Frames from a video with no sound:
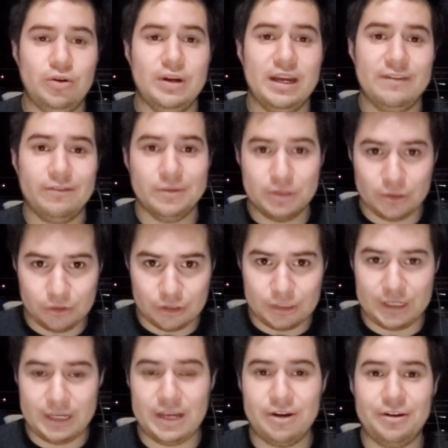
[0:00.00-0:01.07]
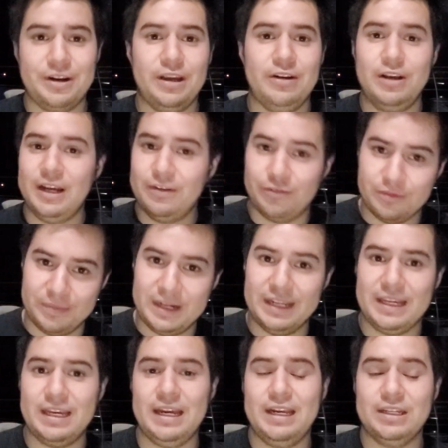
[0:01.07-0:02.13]
get from Social Security, get from
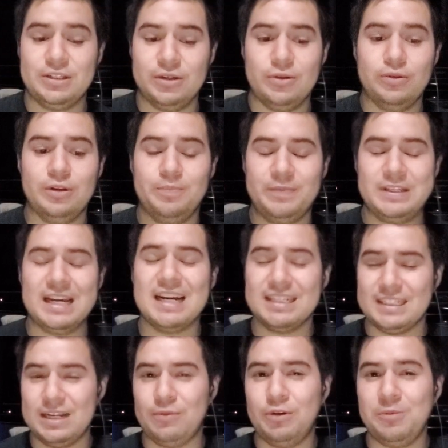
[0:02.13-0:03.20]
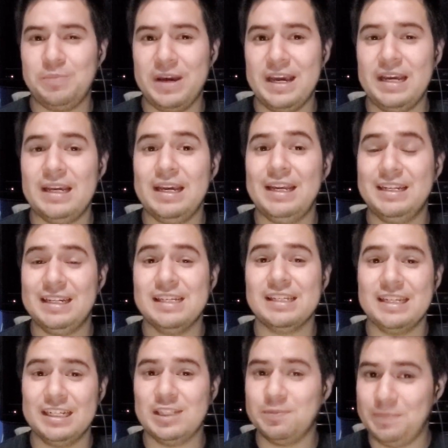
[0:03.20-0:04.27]
Medicaid. So the taxes that we pay, it does
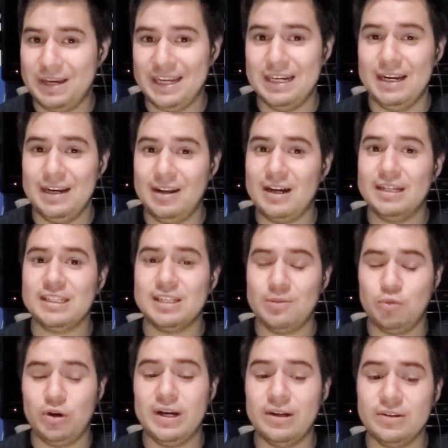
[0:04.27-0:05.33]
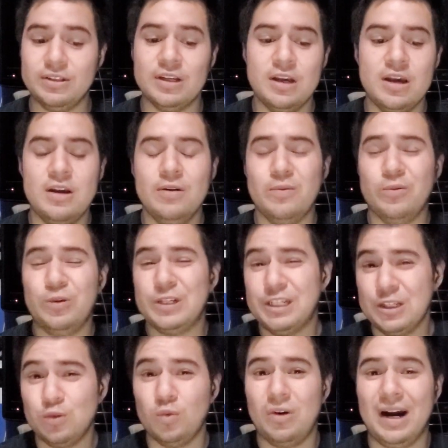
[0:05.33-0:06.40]
get spent a lot somewhere else, which
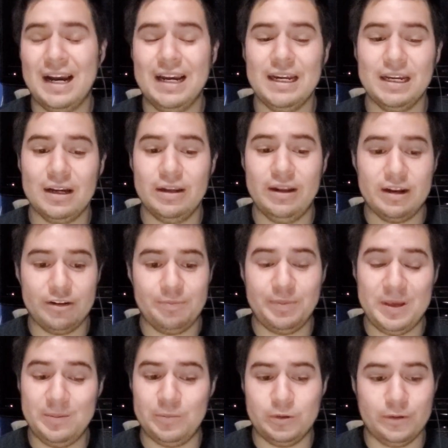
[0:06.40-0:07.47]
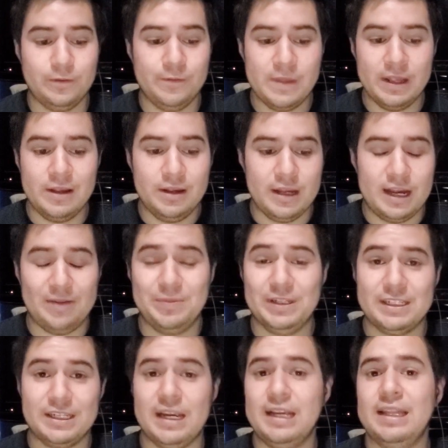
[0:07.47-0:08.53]
is why a lot of people have
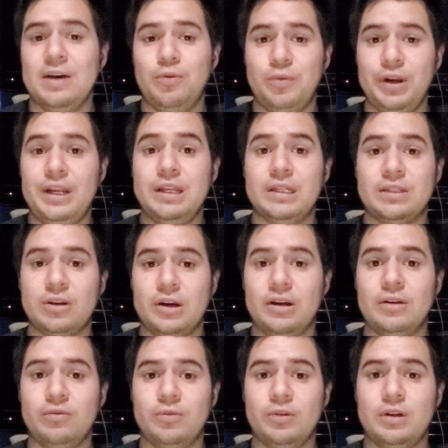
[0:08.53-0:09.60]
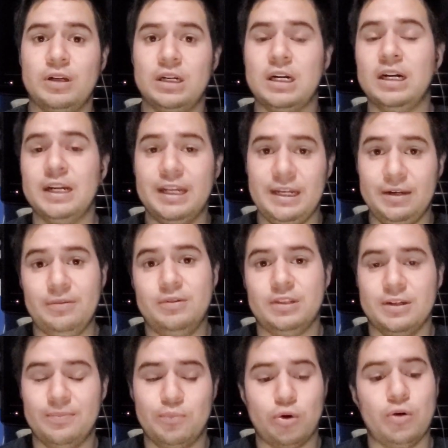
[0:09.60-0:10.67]
been saying that we need to start cutting
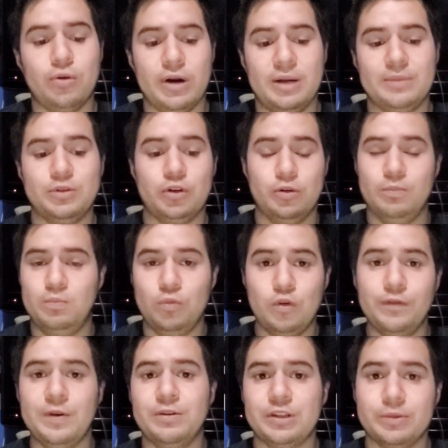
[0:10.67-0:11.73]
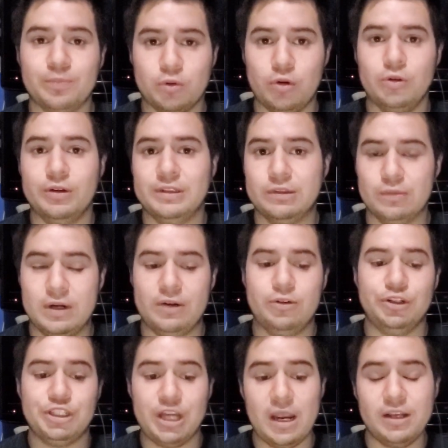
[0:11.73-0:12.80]
some programs, or moving some programs around,
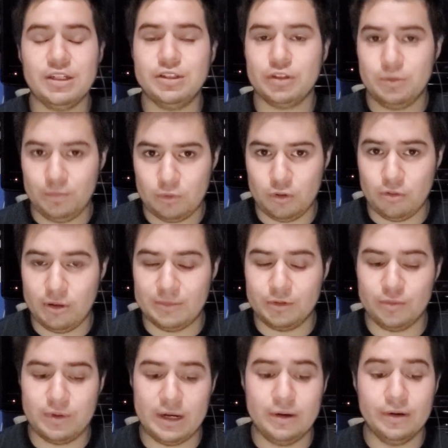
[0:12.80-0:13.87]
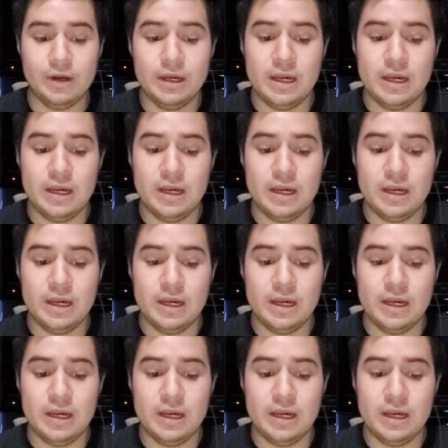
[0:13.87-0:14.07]
or changing some programs around,